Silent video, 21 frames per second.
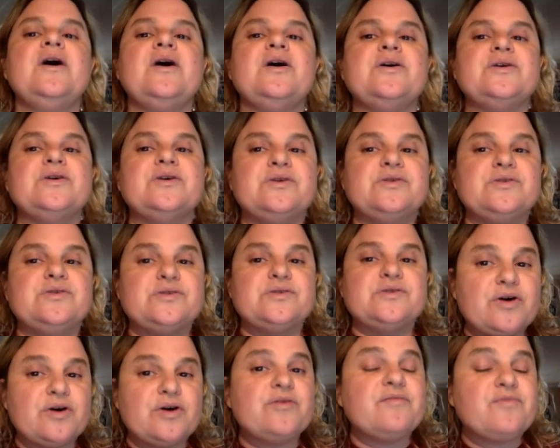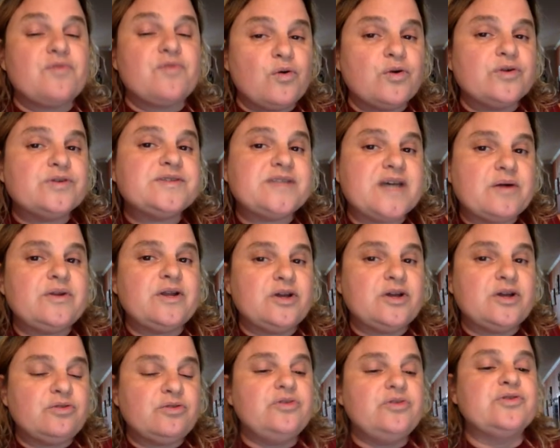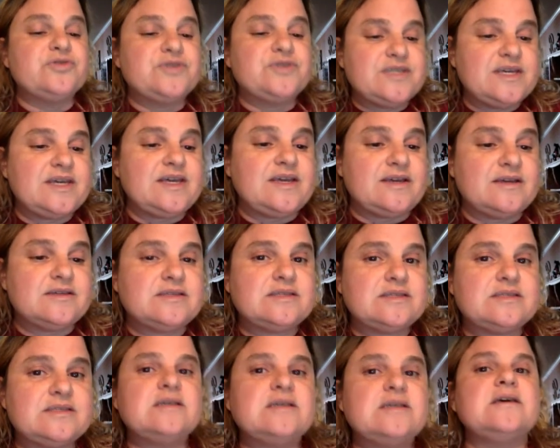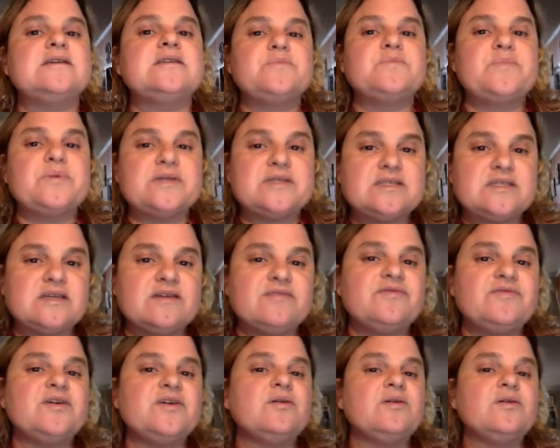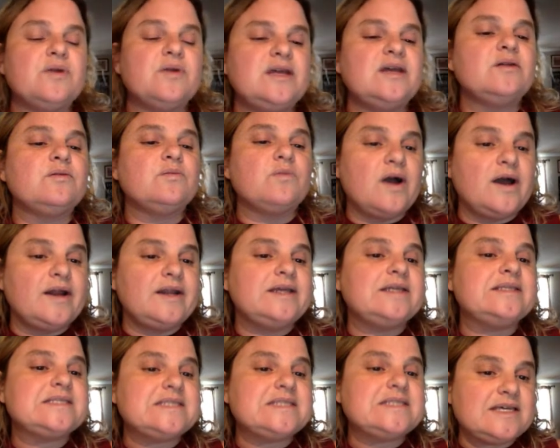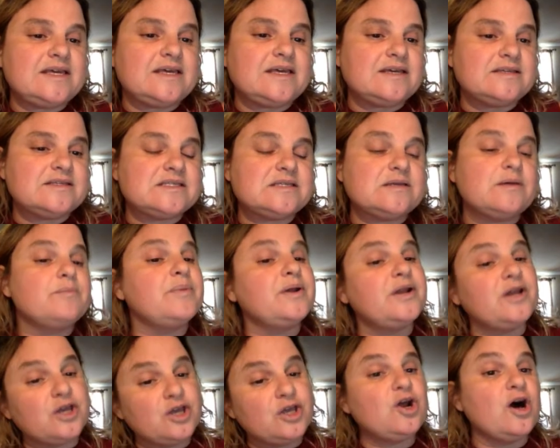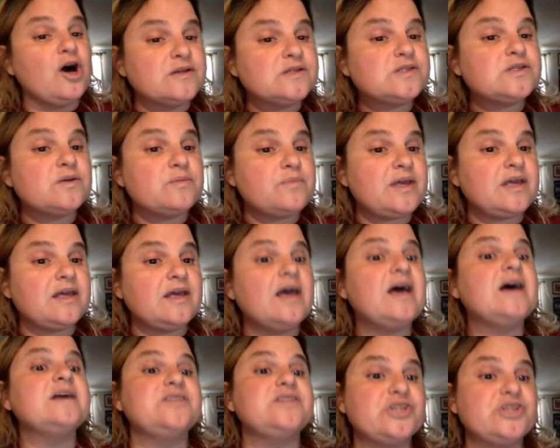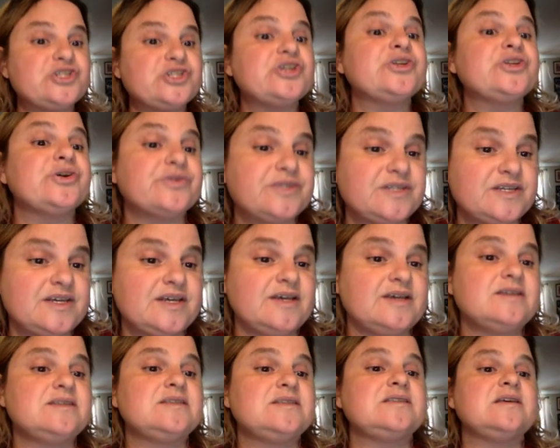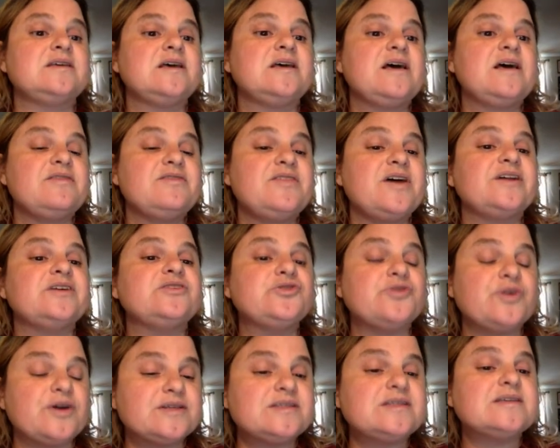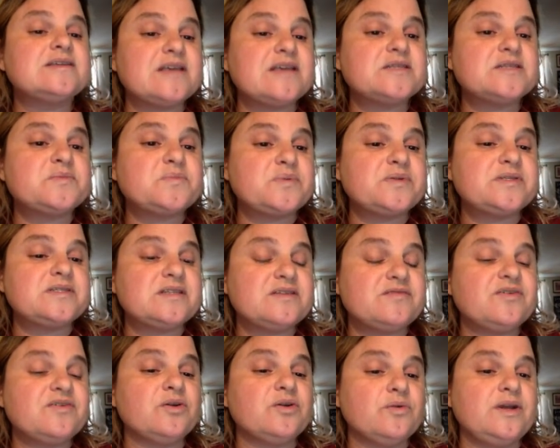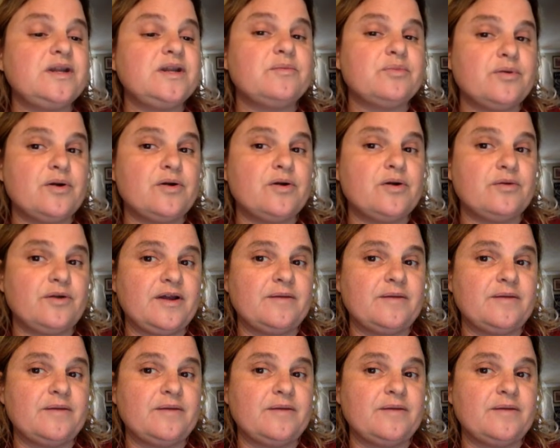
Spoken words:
So, of course, that would include your TEKS, specific reading and writing TEKS, but it could also be additional TEKS that addresses that specific reading program.